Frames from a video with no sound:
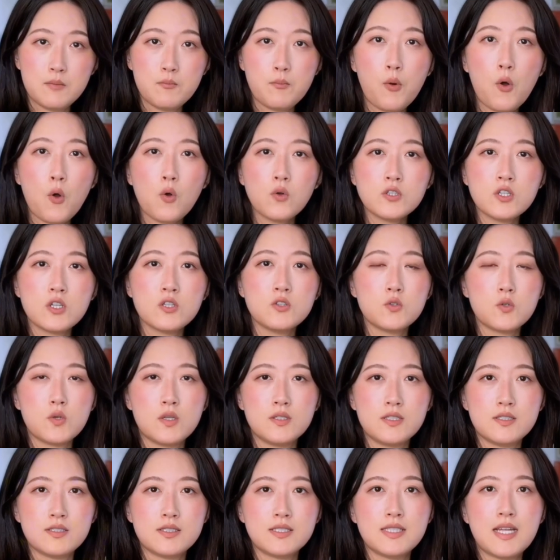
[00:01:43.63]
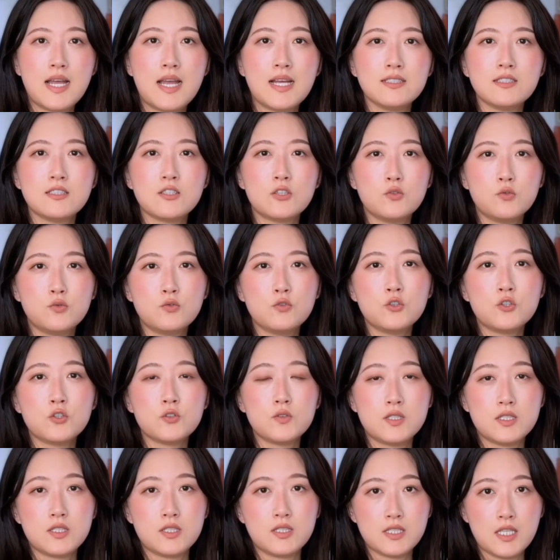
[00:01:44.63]
important to understand the
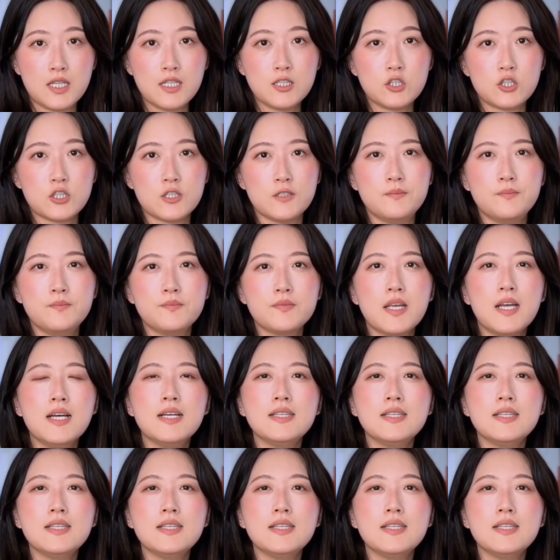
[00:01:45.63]
crucial distinction.